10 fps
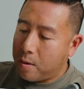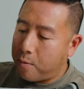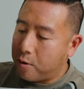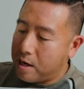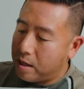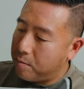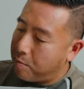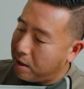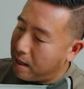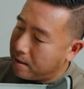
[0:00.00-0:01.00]
put another
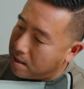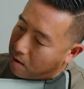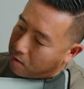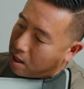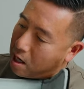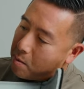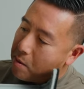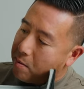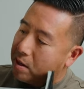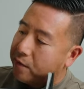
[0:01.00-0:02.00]
big lens down here,
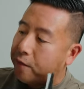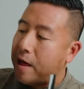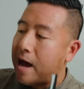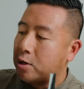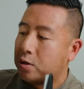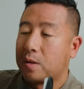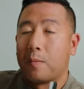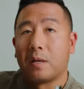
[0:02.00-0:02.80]
maybe a flash or some